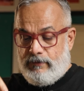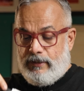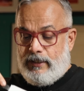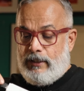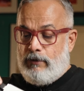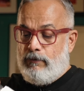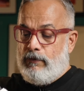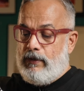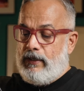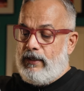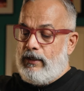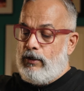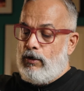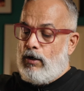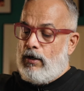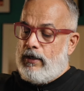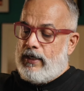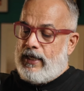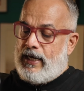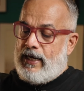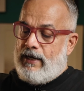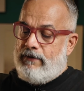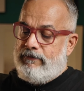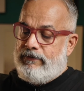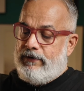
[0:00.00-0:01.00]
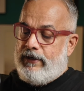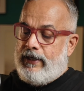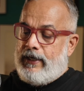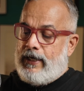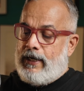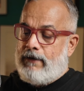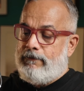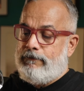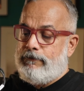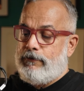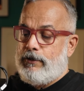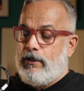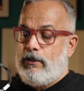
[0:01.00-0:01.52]
you will not have
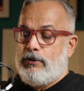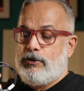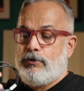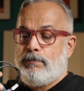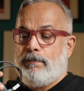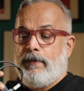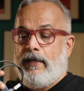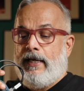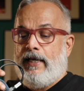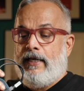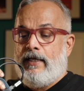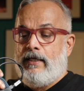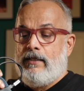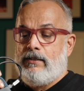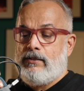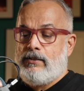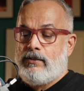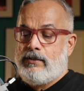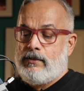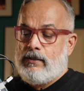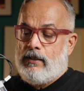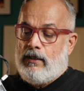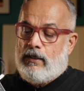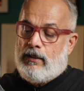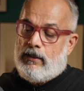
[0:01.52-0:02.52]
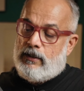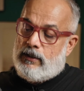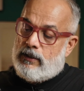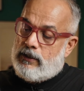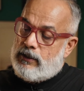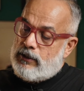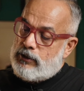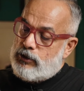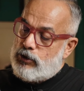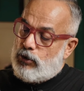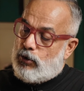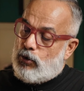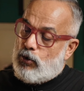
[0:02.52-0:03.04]
enough space
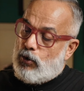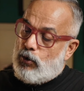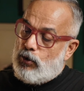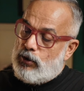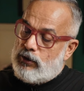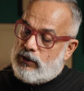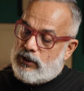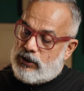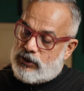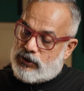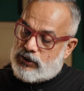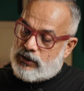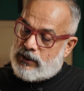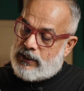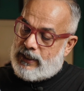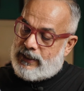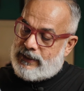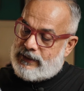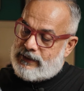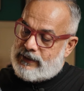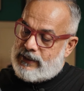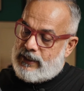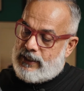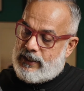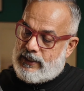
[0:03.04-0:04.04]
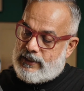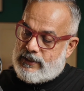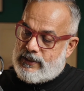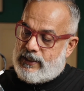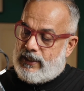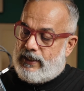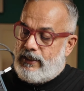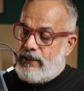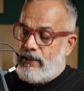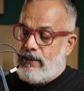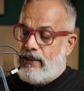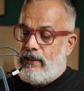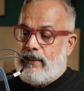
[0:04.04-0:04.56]
to hold this nicely,
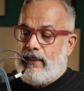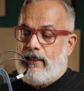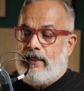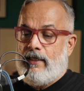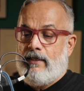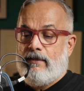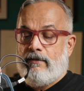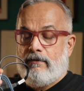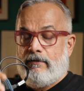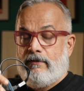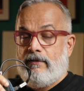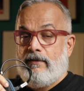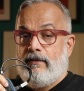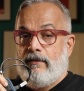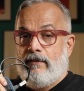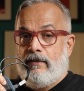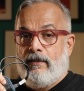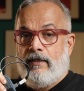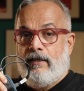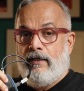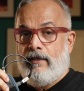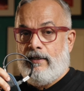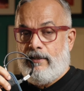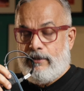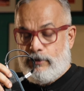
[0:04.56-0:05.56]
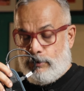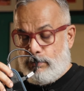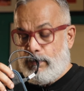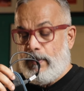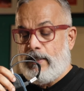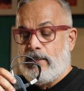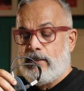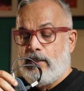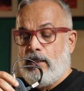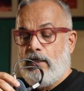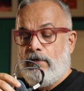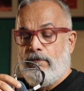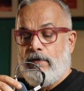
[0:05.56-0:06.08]
tightly,
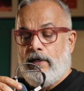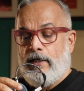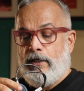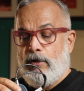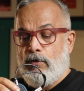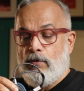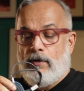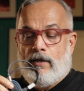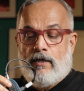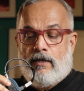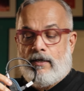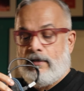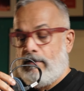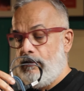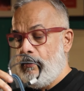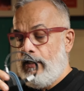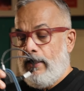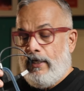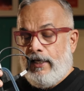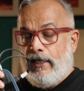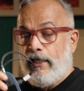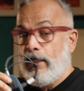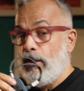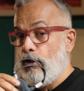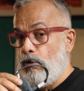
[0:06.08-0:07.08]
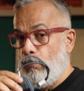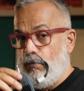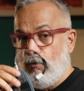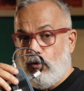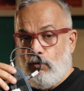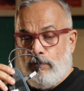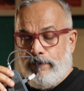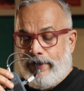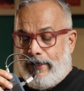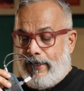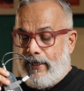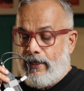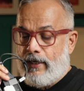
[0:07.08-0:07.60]
especially when you are
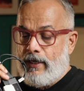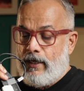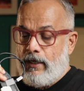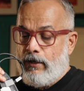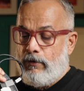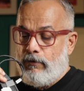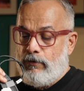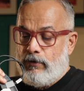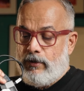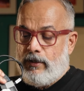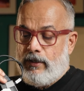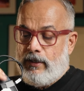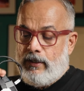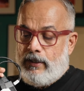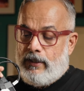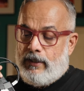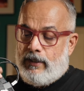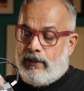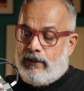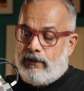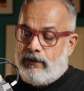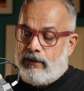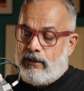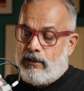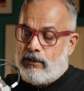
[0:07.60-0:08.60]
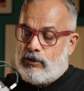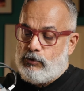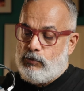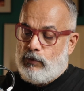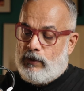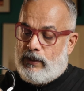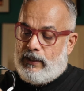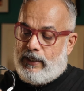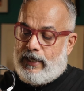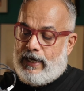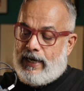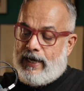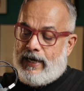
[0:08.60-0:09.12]
moving around. This
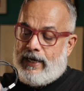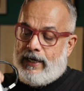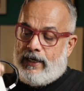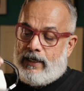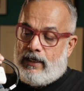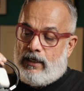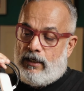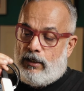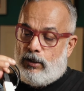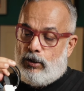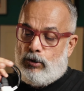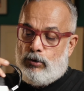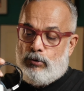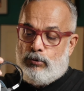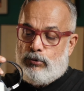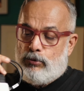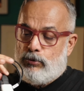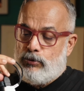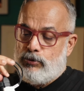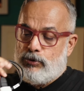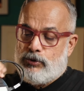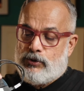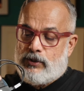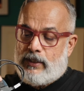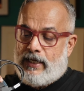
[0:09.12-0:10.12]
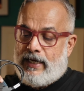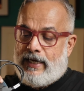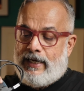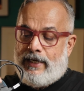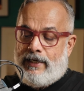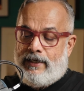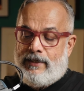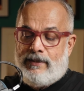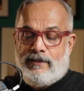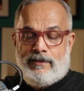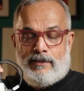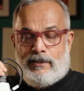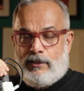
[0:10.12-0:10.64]
will hang loose
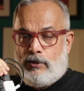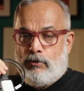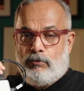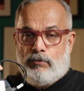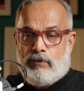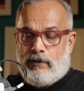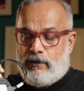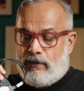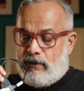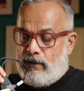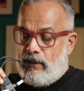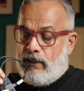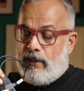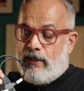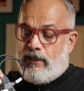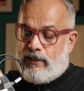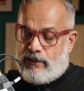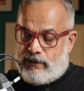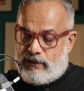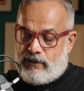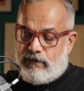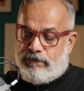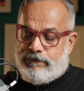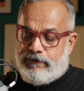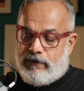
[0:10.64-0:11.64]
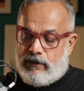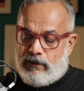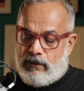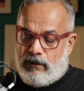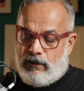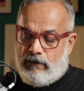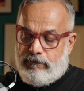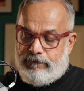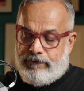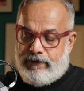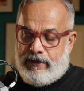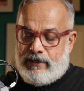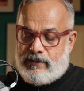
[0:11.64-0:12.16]
and you will
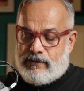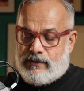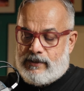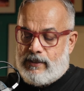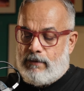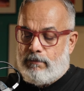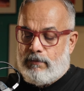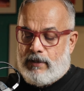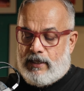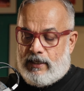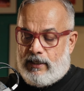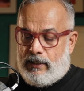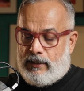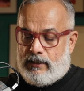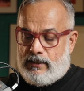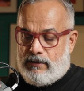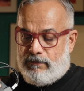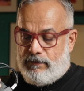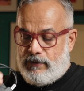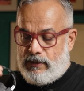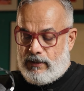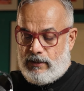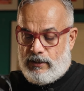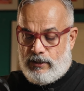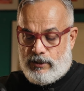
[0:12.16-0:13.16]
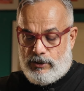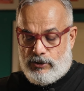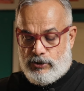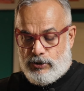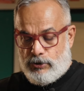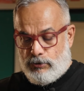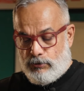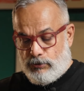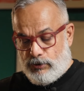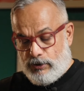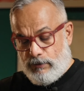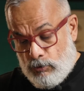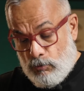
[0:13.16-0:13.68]
definitely face some connectivity
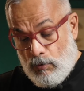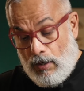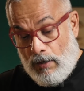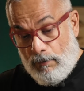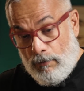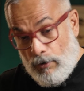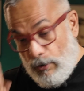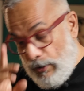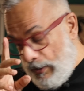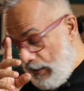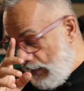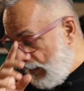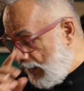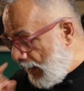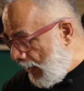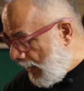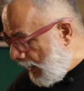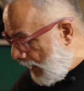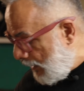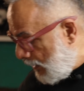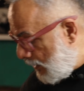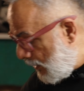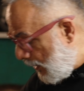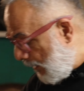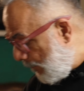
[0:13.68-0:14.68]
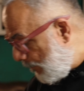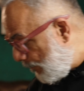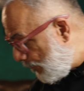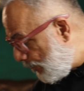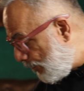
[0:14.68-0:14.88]
issues. To avoid that,